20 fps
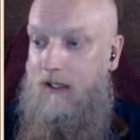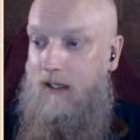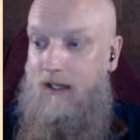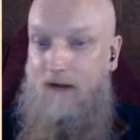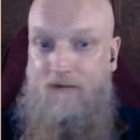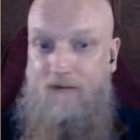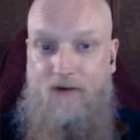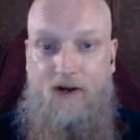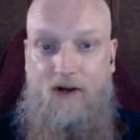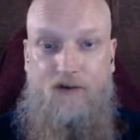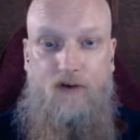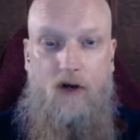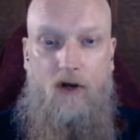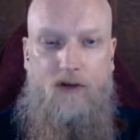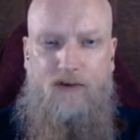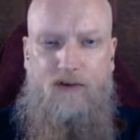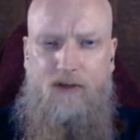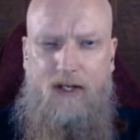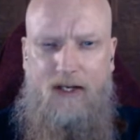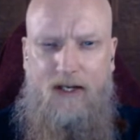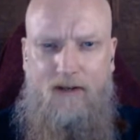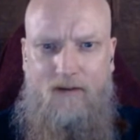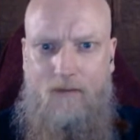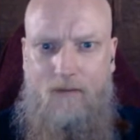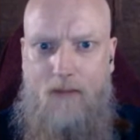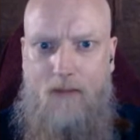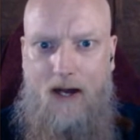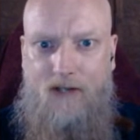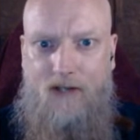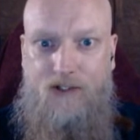Their fresh eyes sees the
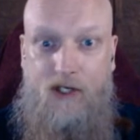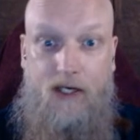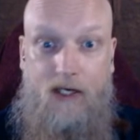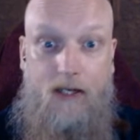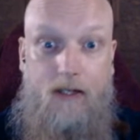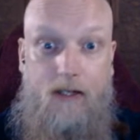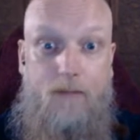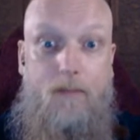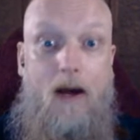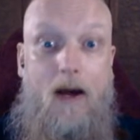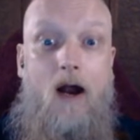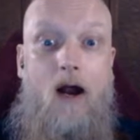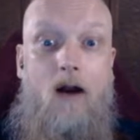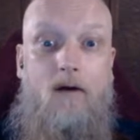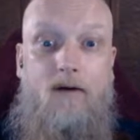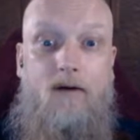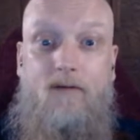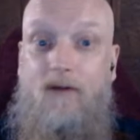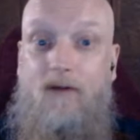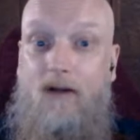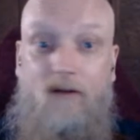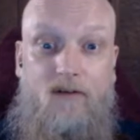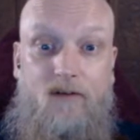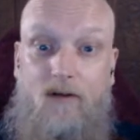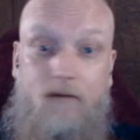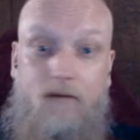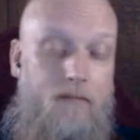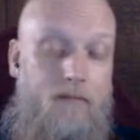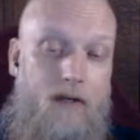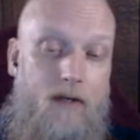magic and the power and things
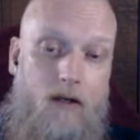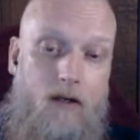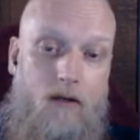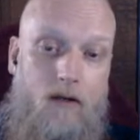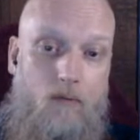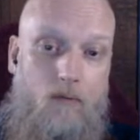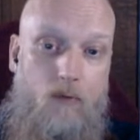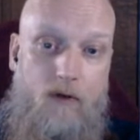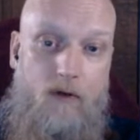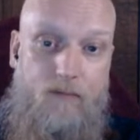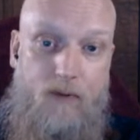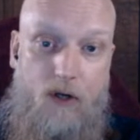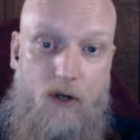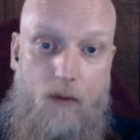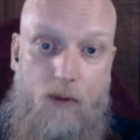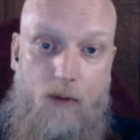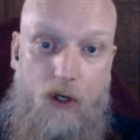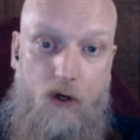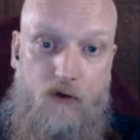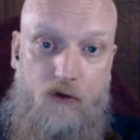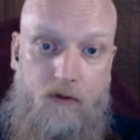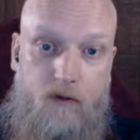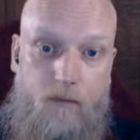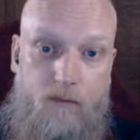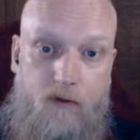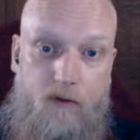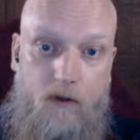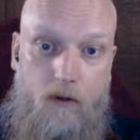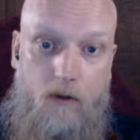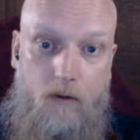that we've become
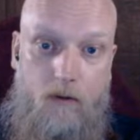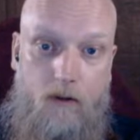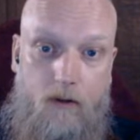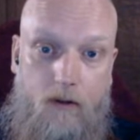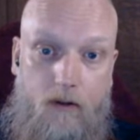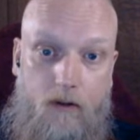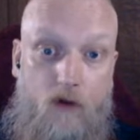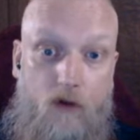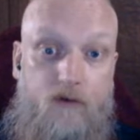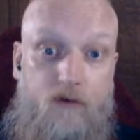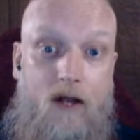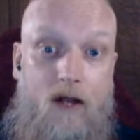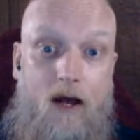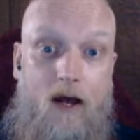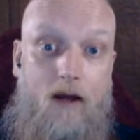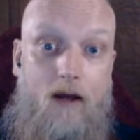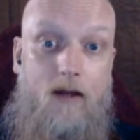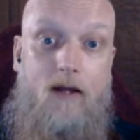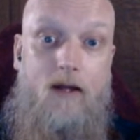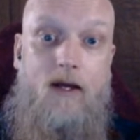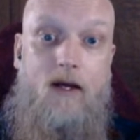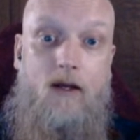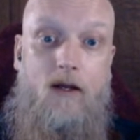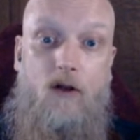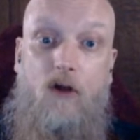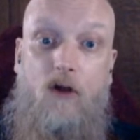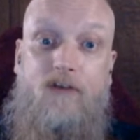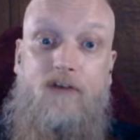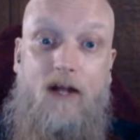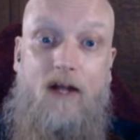accustomed to and lost our
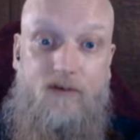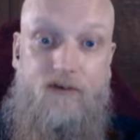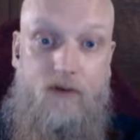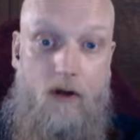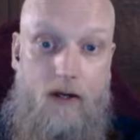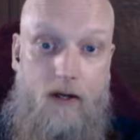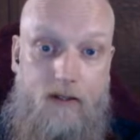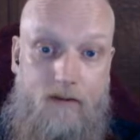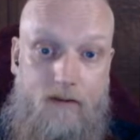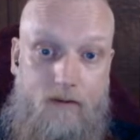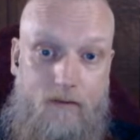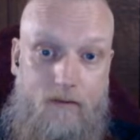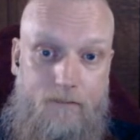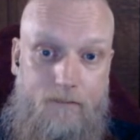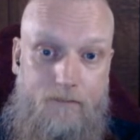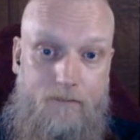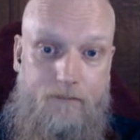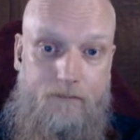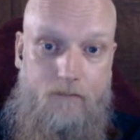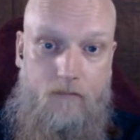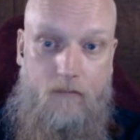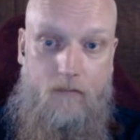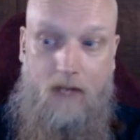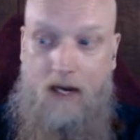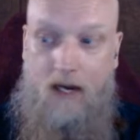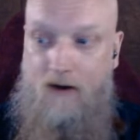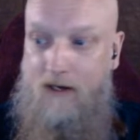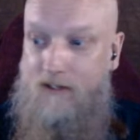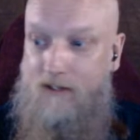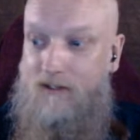sight.
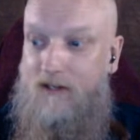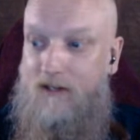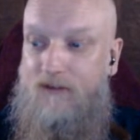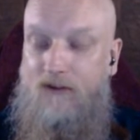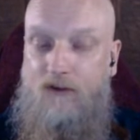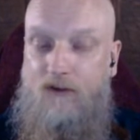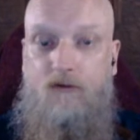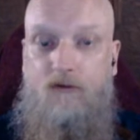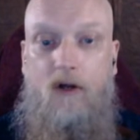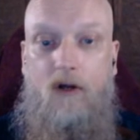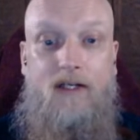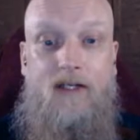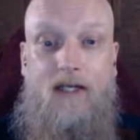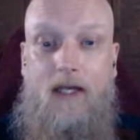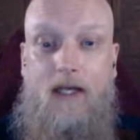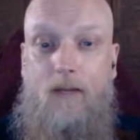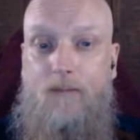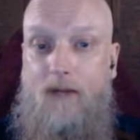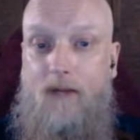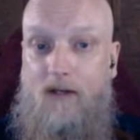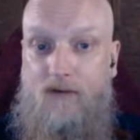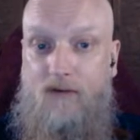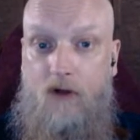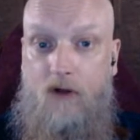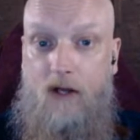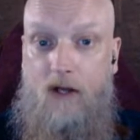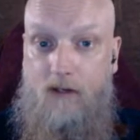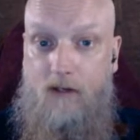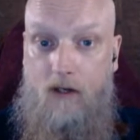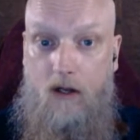Our ancestors tried to keep that
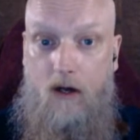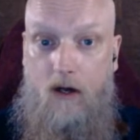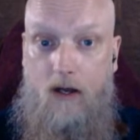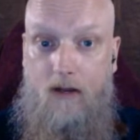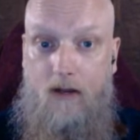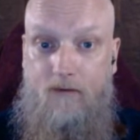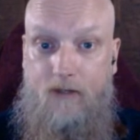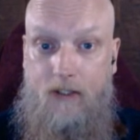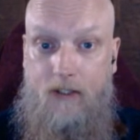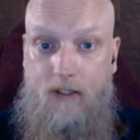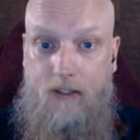sight alive.